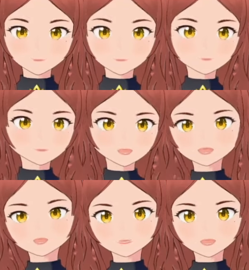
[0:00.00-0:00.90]
not just in
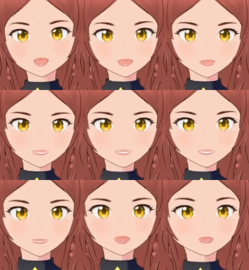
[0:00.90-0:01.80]
case, but like to,
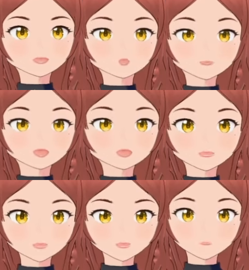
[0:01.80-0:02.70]
to build a little
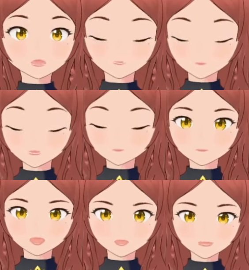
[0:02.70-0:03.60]
pity.
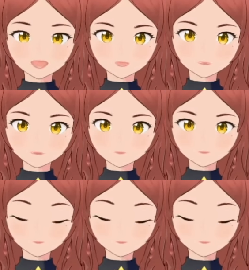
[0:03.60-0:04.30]
That'll be nice.